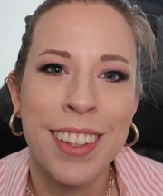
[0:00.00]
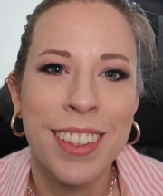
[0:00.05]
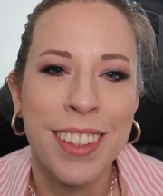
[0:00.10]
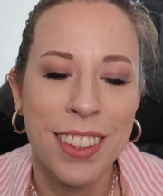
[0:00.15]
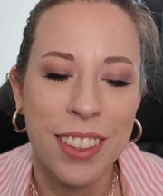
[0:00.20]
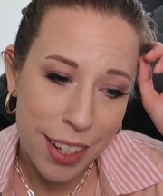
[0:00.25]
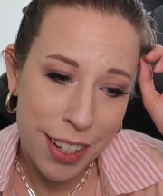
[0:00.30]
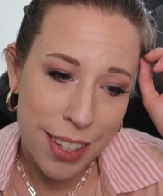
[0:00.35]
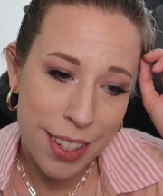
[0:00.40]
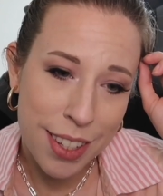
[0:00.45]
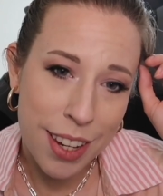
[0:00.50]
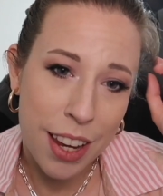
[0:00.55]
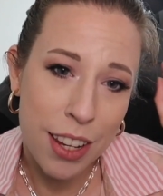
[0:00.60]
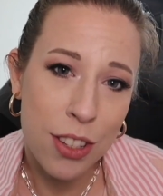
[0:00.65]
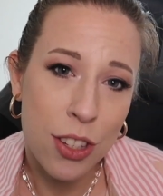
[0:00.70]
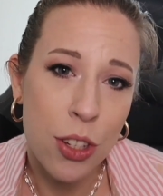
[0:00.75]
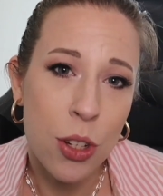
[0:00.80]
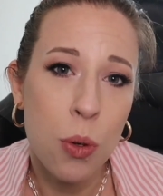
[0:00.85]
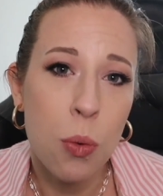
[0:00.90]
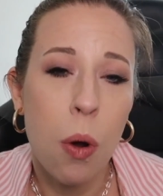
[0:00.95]
It
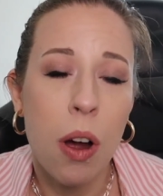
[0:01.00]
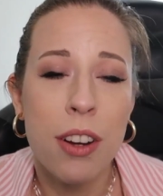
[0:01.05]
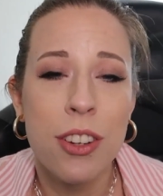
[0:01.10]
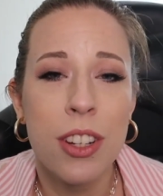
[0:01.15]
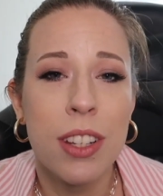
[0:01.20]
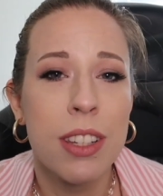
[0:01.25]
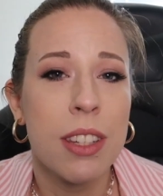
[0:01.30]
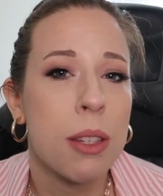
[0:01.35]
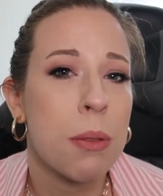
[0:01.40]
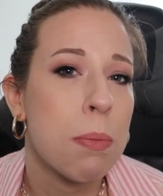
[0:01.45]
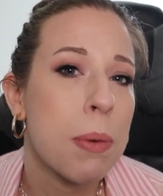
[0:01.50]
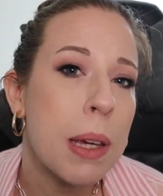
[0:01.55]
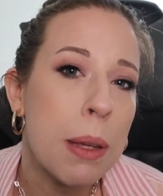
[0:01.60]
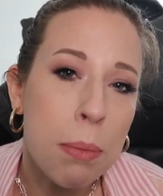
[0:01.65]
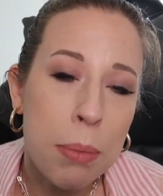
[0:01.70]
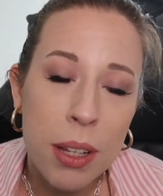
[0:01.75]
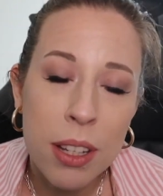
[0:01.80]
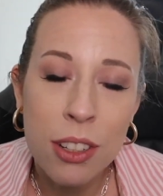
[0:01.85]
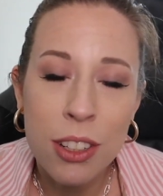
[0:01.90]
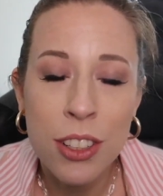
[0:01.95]
extends to watching speed
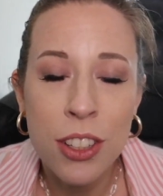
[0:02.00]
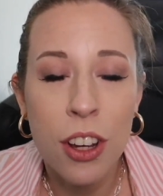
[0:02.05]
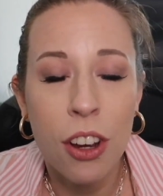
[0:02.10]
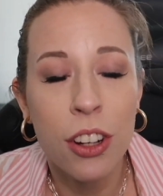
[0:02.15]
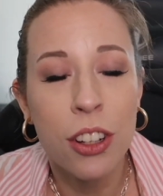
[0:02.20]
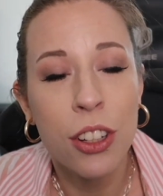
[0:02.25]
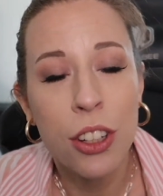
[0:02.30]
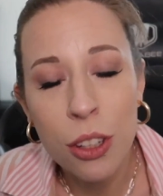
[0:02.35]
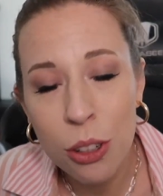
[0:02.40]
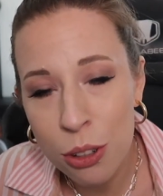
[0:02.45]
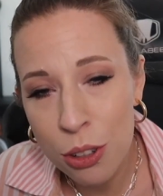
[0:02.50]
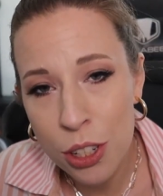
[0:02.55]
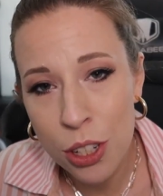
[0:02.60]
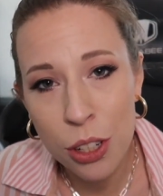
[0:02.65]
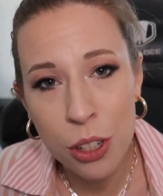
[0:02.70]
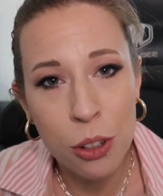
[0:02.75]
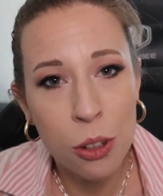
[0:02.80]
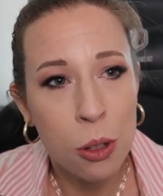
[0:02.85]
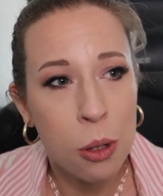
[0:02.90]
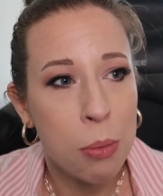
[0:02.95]
builds on
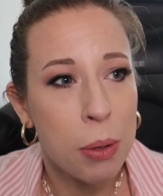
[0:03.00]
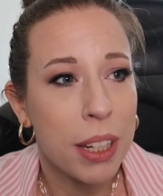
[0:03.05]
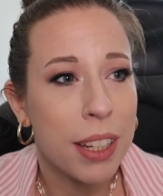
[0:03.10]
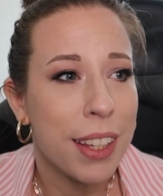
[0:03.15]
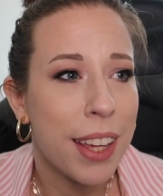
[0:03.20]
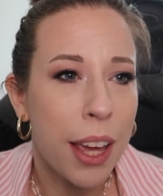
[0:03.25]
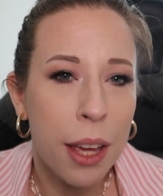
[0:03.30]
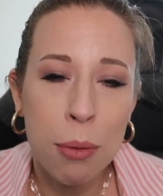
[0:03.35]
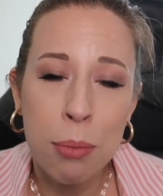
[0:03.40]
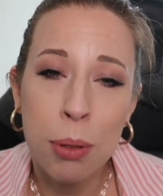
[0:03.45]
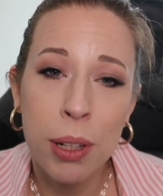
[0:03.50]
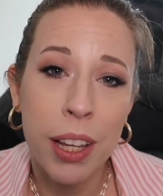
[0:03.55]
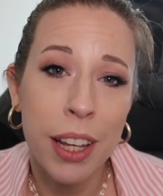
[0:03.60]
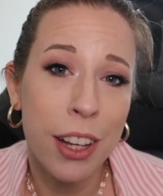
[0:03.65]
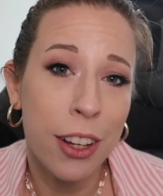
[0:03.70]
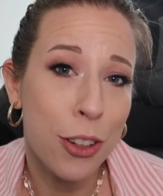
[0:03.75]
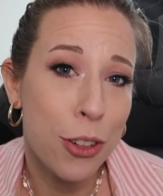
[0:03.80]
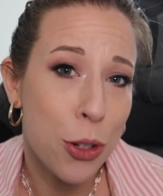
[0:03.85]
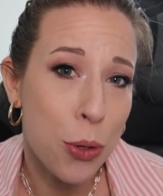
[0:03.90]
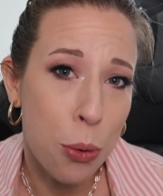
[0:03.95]
YouTube and
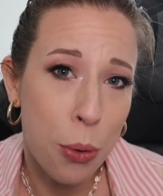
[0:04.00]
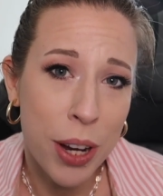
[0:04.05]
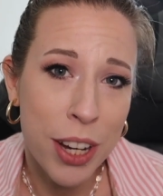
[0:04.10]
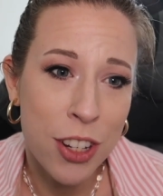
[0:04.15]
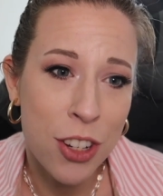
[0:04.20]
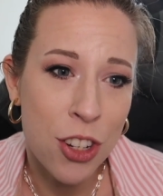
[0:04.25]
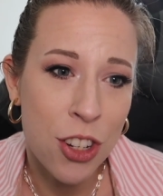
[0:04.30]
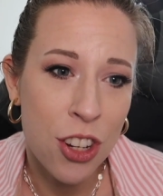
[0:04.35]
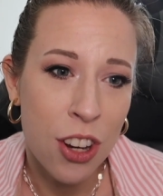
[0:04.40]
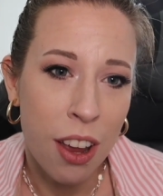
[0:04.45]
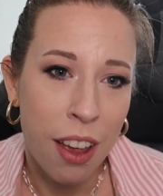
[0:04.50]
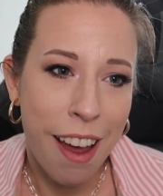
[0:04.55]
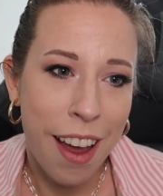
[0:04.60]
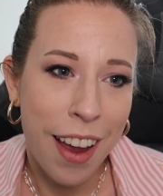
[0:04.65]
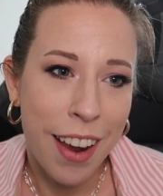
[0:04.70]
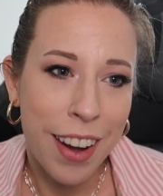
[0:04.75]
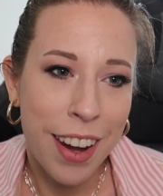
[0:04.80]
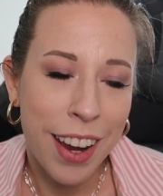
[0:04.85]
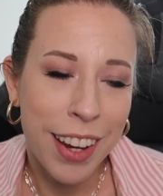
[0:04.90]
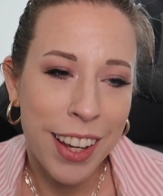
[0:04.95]
gameplay on Twitch,
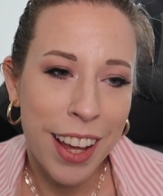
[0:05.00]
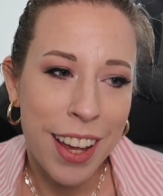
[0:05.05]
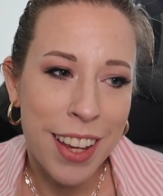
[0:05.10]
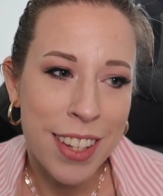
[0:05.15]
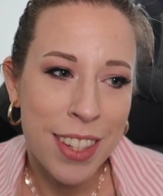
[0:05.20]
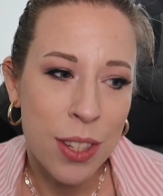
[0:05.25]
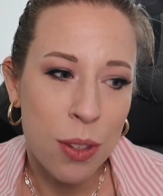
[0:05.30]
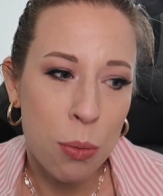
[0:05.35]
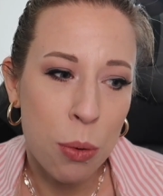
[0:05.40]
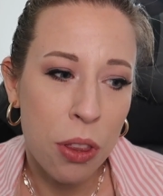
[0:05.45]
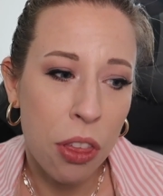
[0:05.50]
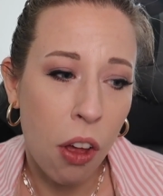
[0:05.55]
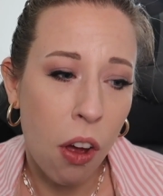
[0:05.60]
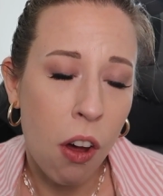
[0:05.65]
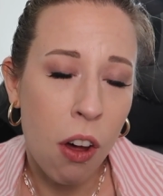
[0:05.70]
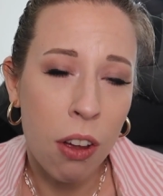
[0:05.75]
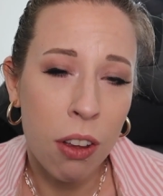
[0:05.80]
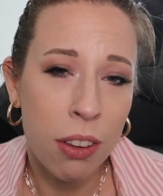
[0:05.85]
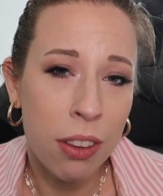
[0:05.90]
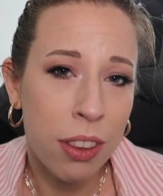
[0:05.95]
and I guess with
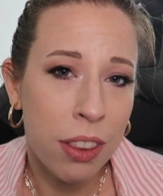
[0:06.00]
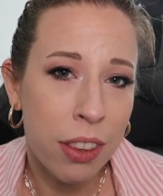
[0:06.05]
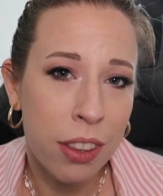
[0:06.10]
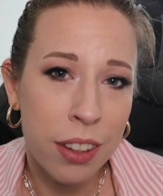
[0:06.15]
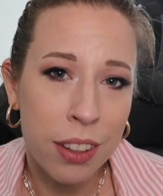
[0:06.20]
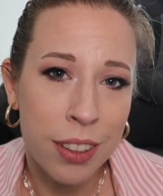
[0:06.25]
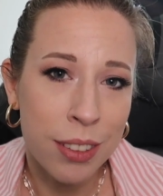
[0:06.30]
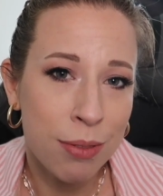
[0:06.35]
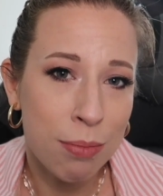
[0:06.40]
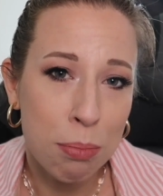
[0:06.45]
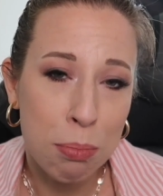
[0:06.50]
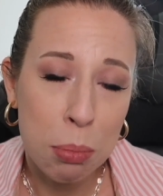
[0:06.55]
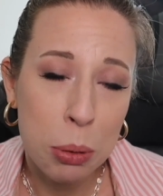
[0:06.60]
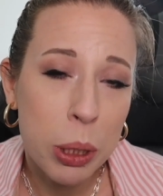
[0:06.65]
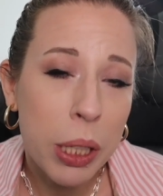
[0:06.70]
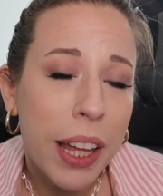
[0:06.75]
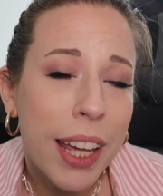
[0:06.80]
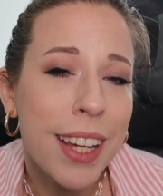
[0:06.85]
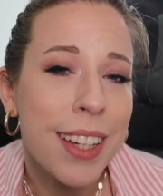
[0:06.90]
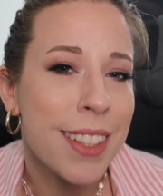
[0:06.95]
all the
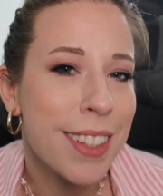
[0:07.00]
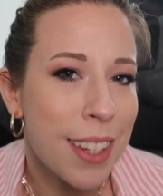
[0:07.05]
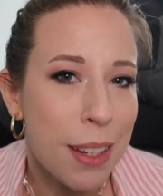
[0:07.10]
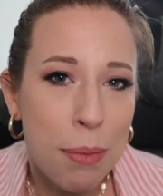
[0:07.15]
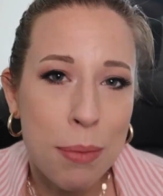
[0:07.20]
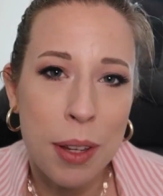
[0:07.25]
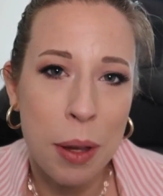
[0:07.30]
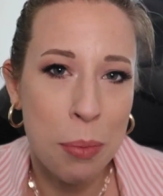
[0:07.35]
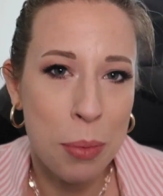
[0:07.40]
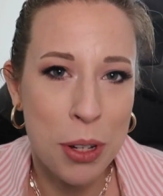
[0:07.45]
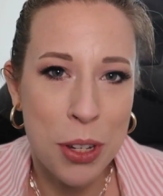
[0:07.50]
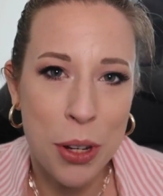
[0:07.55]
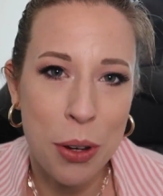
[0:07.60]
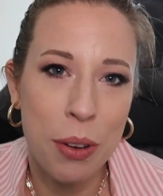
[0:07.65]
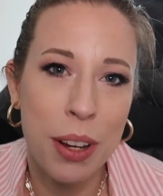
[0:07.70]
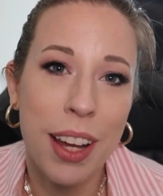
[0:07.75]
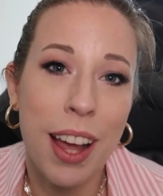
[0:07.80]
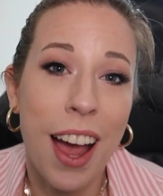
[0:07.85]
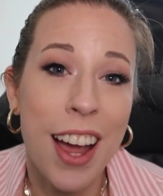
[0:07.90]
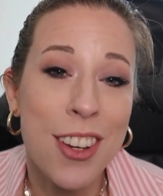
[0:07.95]
playing Sims I've been
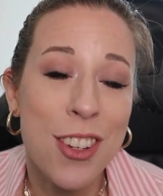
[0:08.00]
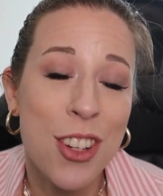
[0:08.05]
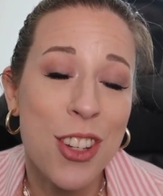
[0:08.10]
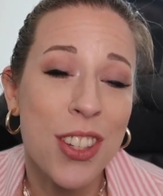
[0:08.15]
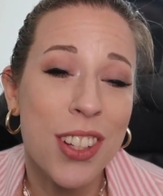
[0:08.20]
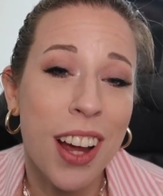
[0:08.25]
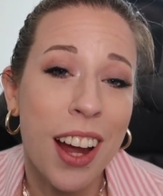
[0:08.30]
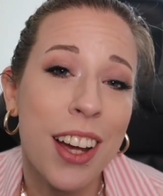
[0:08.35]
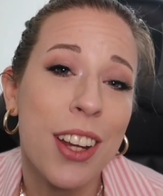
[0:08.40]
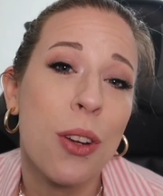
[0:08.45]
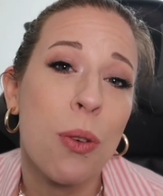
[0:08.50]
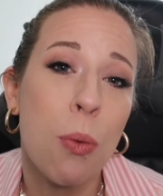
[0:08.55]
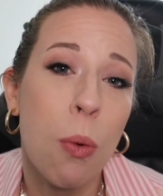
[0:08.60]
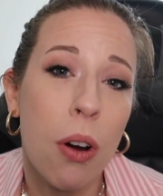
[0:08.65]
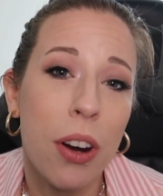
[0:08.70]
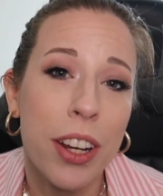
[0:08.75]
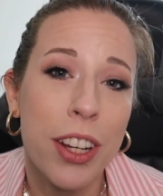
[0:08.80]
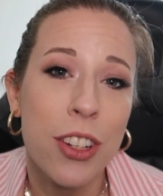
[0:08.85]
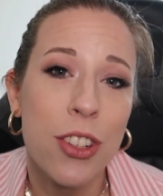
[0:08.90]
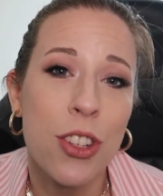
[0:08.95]
doing, I just kind of
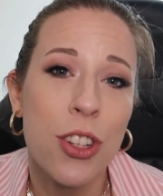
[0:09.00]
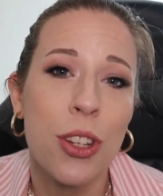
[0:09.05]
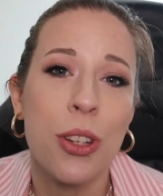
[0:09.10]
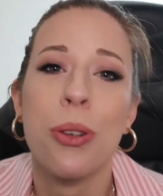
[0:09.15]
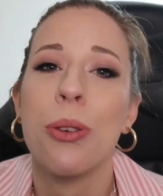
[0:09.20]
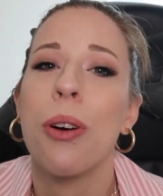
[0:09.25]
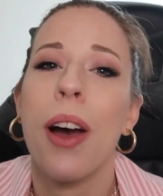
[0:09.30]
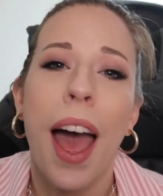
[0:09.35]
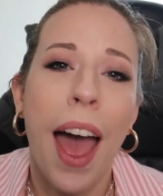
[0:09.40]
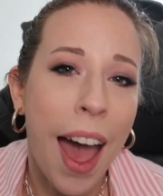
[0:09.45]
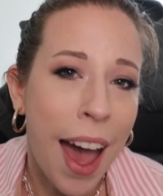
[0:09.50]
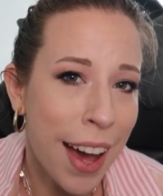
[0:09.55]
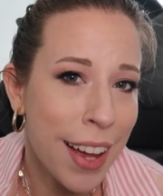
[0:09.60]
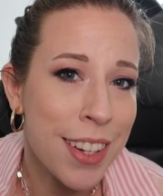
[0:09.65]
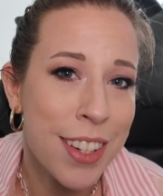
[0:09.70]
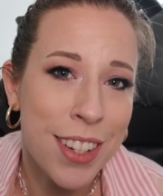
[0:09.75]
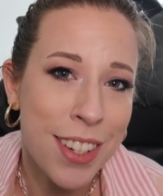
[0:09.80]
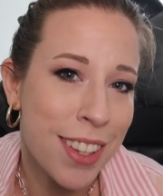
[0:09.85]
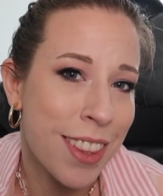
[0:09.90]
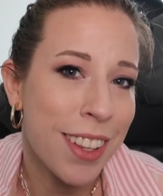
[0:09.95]
wanted to
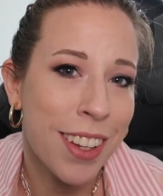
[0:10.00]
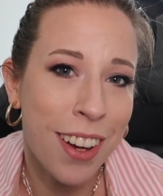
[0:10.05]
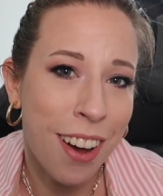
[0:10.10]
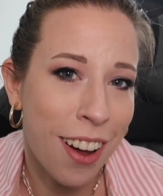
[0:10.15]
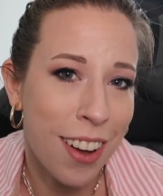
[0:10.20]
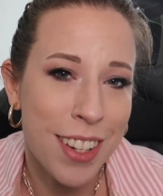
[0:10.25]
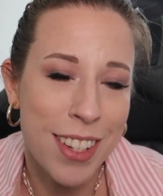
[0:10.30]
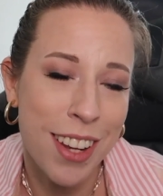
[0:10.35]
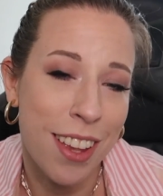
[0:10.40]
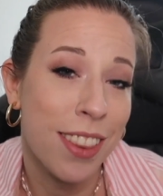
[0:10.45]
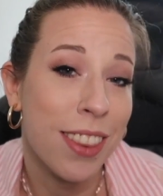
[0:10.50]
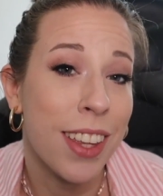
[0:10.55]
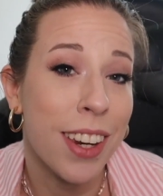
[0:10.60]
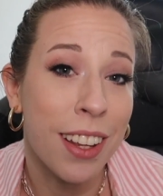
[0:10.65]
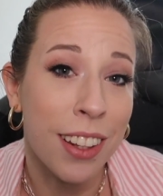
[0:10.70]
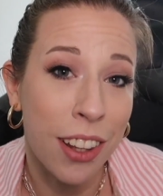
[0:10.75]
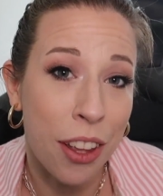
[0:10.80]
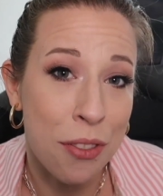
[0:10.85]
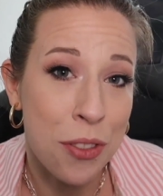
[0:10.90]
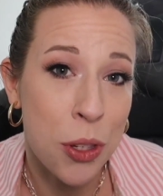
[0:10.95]
add to the content that
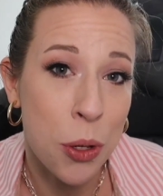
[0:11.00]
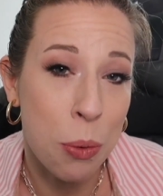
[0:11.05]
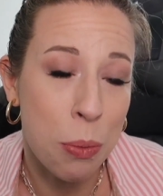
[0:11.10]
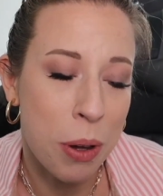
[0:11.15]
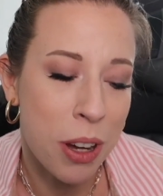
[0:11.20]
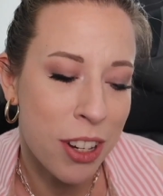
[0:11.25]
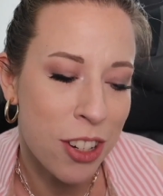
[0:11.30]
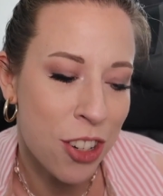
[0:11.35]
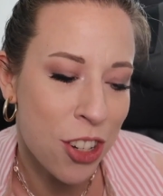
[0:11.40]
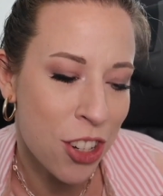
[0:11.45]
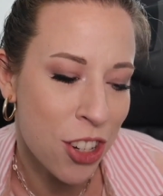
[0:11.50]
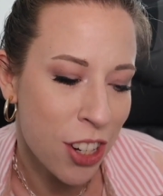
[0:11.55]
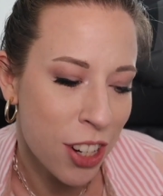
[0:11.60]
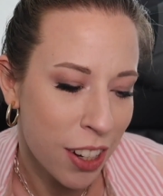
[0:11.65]
I love so much.